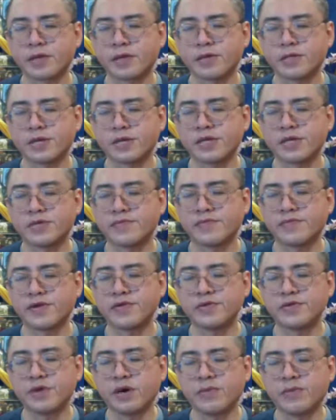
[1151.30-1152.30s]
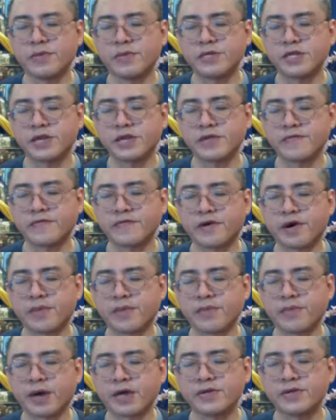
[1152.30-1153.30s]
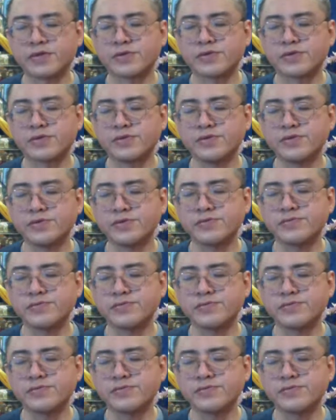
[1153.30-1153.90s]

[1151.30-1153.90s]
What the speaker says: That's a very normal thing for our mind to do.